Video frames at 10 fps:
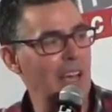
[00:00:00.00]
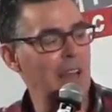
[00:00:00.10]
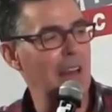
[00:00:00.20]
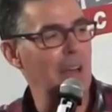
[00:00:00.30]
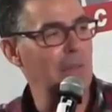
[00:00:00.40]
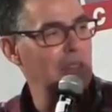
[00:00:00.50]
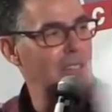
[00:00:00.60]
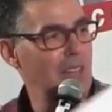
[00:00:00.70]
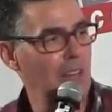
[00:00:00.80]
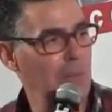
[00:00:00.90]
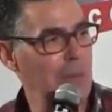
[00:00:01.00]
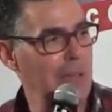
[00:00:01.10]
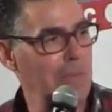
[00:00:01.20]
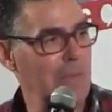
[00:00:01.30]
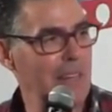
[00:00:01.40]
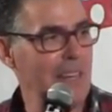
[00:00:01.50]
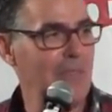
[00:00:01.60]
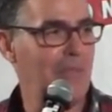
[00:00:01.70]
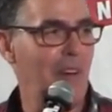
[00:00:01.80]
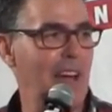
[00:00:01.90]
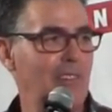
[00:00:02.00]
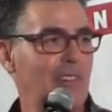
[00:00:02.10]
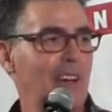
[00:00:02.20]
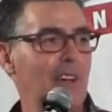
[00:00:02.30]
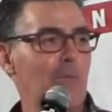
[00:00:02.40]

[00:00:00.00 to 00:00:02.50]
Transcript: and I would still be minty fresh